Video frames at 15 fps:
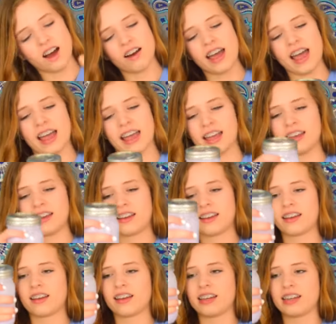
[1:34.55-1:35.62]
Okay.
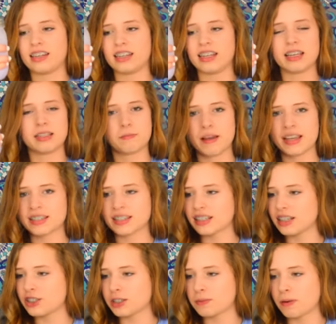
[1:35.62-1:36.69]
It's
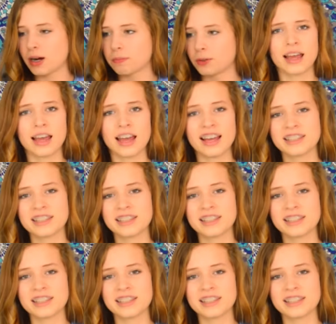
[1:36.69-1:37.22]
basically just purple.